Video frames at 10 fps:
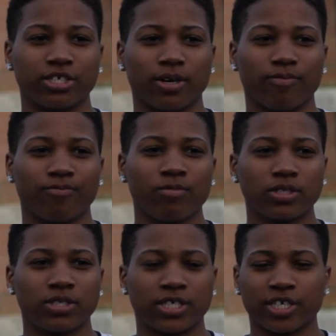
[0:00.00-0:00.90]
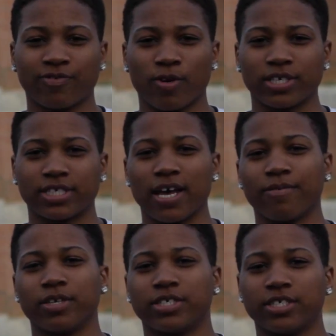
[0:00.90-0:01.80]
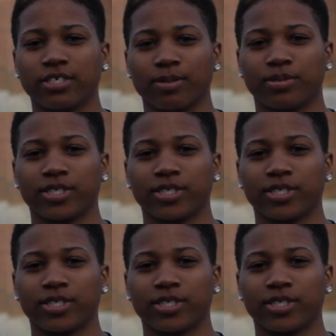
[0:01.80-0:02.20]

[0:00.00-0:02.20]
jumped 6:47 and she jumped